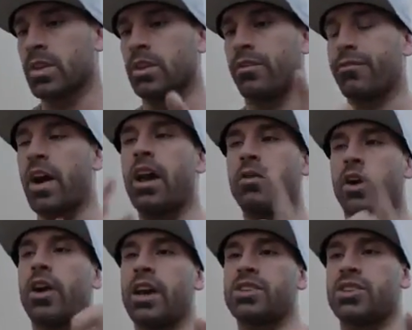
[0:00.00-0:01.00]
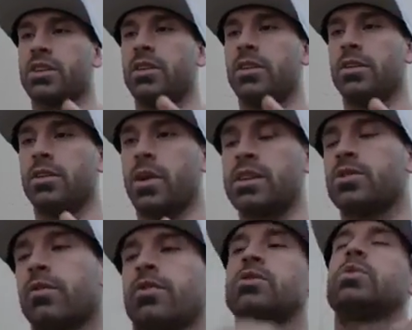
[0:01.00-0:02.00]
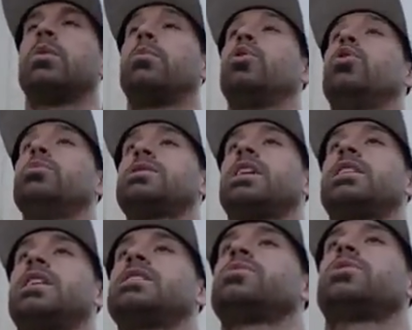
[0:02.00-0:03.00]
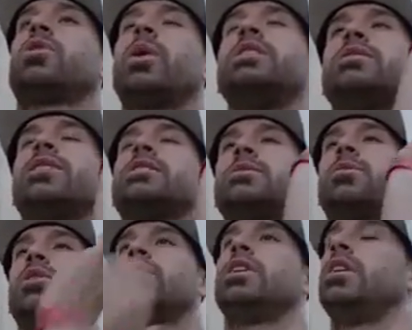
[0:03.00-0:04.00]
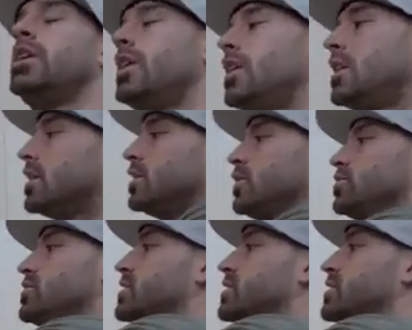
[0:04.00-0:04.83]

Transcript: The final variation, right? So the first one, boom, is like this, with the crazy flexibility. Use